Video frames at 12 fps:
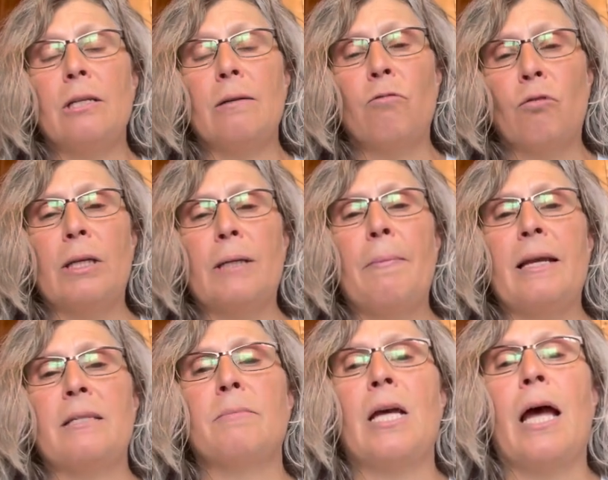really make
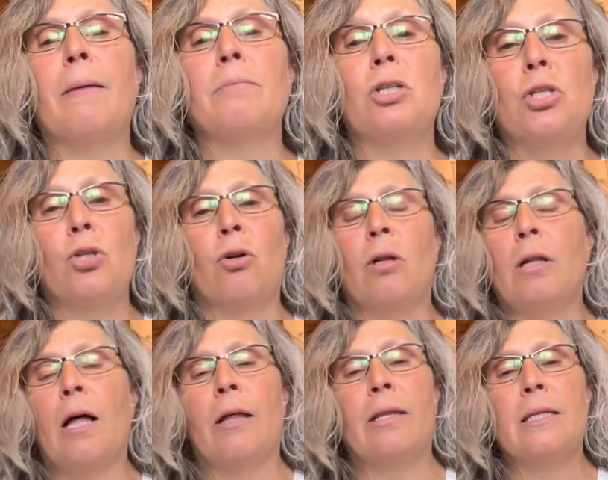some time to journal
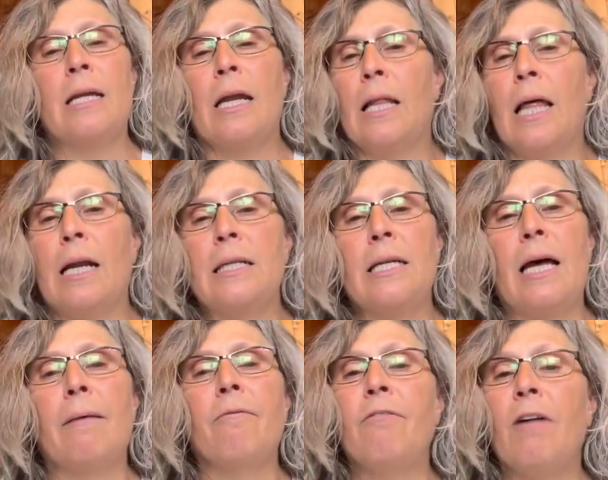on this. Not a lot of
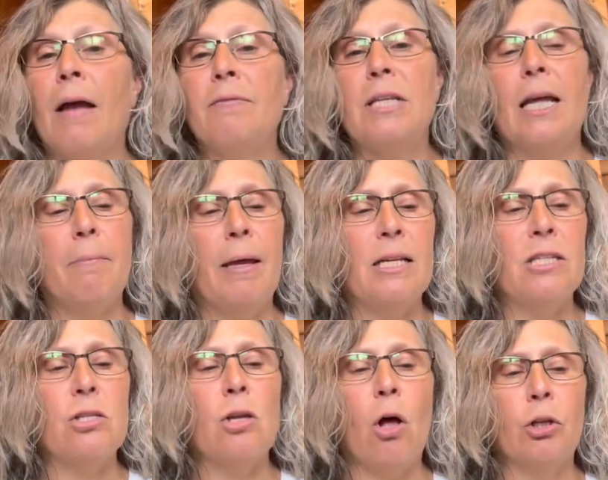time, 5-10 minutes
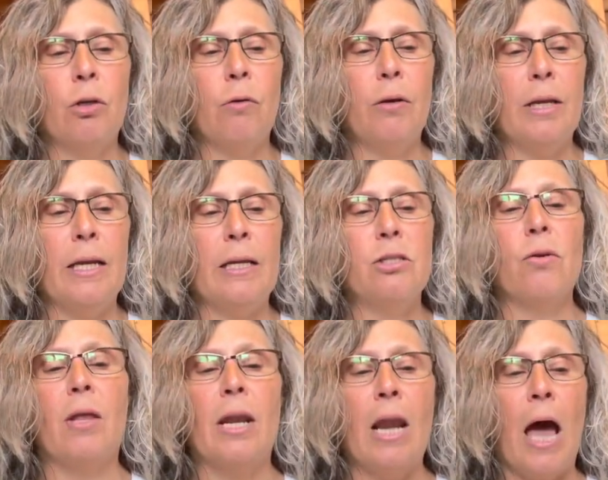is all you need. So
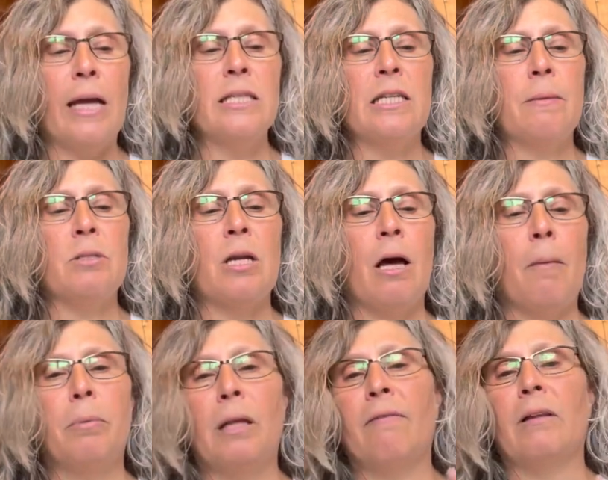the 9 steps to
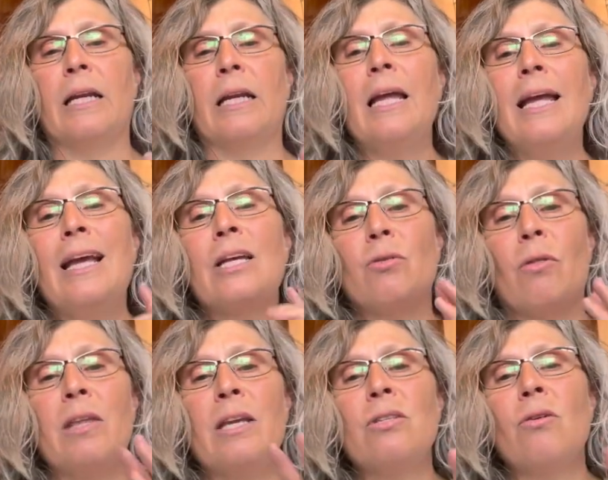up leveling. So
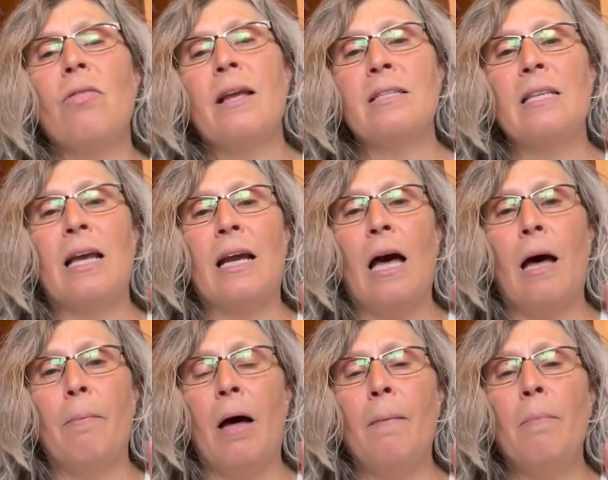these are things that
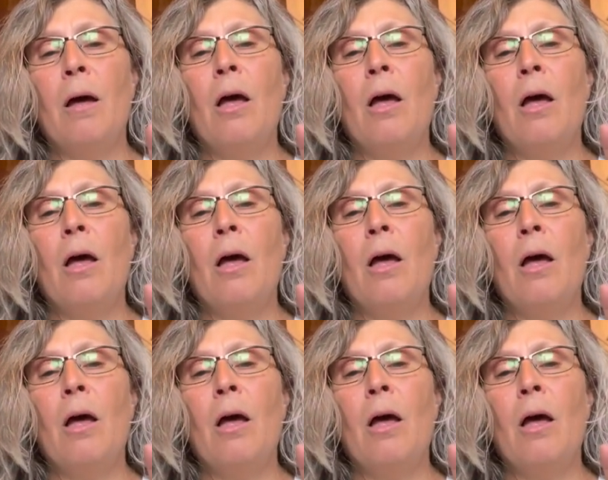come up